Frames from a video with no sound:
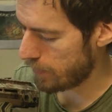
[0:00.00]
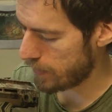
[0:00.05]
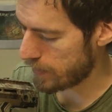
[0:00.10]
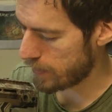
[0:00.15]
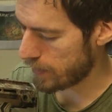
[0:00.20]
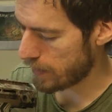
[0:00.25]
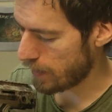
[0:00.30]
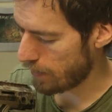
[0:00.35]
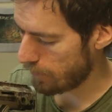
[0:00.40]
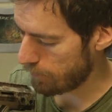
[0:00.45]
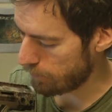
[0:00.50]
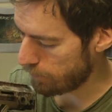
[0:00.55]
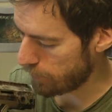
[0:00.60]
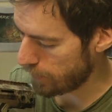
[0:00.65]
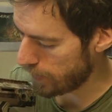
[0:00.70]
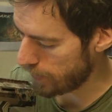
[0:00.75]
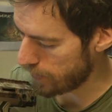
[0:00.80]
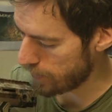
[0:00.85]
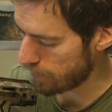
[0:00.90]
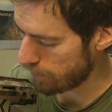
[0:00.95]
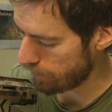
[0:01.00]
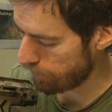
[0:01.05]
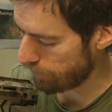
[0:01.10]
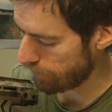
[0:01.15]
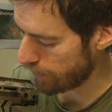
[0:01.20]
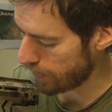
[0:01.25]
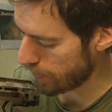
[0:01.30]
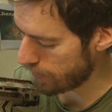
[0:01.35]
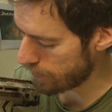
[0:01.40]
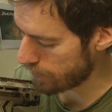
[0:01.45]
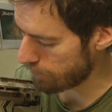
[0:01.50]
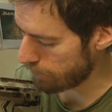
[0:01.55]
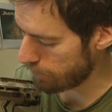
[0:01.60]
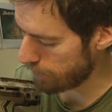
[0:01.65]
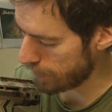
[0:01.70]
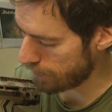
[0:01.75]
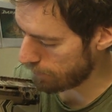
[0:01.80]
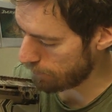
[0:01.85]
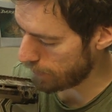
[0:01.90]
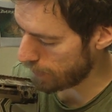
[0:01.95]
but you can place your fingers a
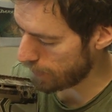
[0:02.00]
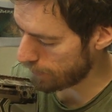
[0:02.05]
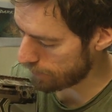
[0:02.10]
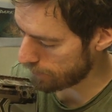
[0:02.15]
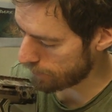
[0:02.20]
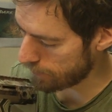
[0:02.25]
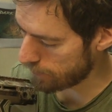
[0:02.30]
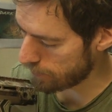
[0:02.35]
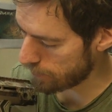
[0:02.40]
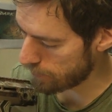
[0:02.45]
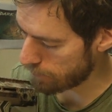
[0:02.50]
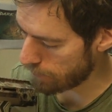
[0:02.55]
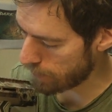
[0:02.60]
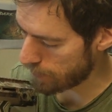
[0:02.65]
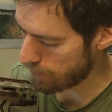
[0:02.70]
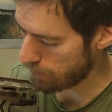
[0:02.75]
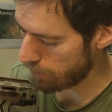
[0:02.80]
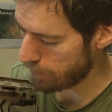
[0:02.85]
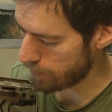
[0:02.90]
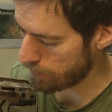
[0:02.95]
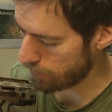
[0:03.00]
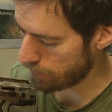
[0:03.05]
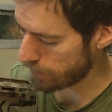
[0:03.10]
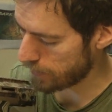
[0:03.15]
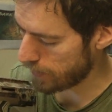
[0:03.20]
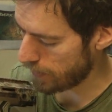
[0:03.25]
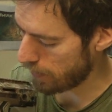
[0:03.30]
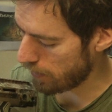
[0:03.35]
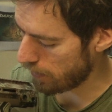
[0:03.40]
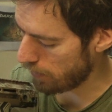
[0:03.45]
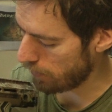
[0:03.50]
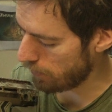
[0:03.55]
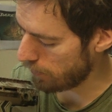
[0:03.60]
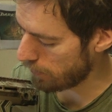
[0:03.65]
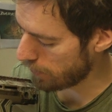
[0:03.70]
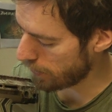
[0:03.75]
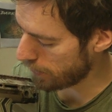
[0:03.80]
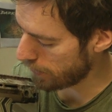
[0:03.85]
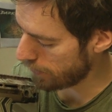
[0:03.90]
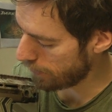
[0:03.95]
bit better, especially because they are
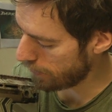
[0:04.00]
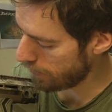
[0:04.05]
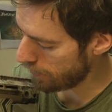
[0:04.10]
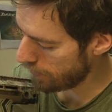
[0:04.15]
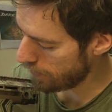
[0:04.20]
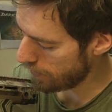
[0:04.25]
longer,